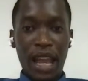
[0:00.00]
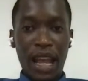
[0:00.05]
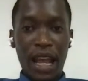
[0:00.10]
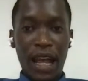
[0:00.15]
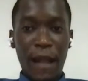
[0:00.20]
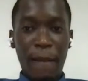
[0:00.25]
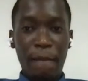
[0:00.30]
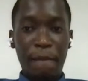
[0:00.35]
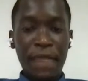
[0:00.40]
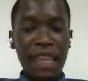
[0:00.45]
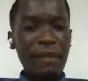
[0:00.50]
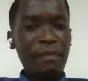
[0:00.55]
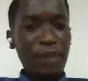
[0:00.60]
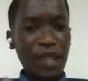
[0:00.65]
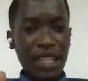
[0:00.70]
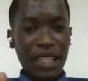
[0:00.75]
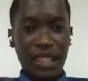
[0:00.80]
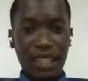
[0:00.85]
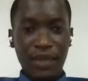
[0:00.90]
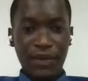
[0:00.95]
And
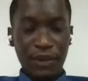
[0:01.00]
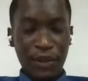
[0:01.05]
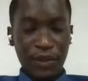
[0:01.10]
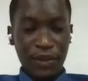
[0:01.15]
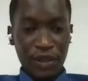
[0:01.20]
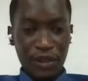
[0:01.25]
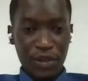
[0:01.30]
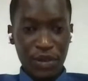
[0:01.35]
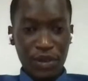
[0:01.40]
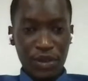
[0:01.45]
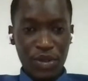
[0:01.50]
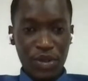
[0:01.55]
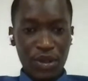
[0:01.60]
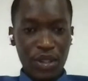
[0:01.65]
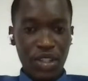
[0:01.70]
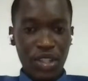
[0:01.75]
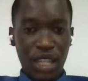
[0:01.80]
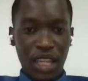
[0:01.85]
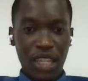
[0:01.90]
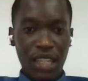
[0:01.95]
please feel free to
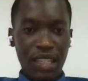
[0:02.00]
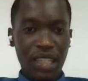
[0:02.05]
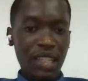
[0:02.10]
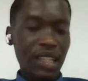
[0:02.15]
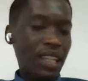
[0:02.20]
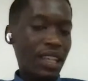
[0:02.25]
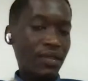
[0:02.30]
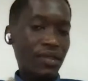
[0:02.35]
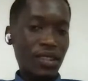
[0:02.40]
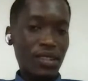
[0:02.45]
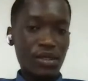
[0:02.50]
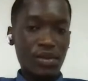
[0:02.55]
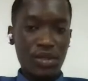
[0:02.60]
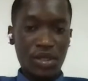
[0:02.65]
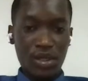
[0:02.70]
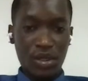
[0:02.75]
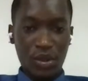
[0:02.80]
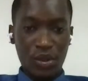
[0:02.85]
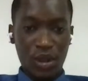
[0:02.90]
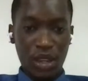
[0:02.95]
also educate us and give us
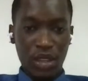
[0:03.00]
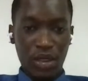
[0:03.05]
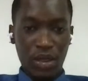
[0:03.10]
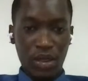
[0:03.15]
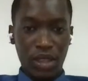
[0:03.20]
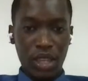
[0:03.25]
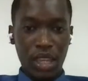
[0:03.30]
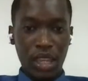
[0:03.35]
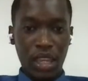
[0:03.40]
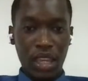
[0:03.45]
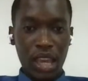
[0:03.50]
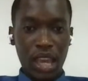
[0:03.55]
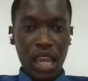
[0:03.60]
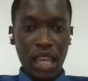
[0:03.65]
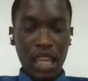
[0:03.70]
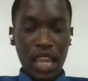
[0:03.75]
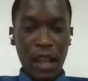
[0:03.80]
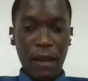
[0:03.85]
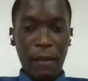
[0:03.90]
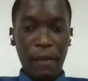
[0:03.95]
a reason why you think
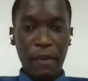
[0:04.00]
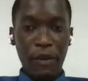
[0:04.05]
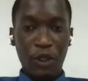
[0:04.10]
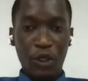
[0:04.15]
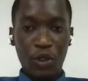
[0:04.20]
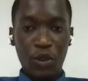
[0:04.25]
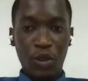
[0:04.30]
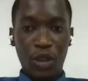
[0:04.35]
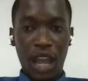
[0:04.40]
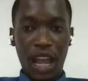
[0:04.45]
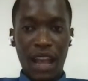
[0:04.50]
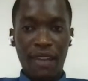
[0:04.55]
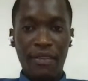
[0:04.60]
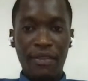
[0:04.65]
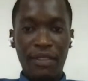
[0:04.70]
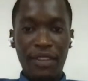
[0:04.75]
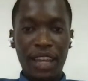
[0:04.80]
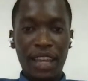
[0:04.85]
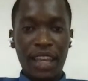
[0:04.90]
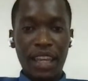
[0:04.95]
young people should
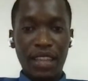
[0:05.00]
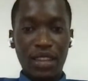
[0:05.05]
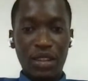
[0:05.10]
have,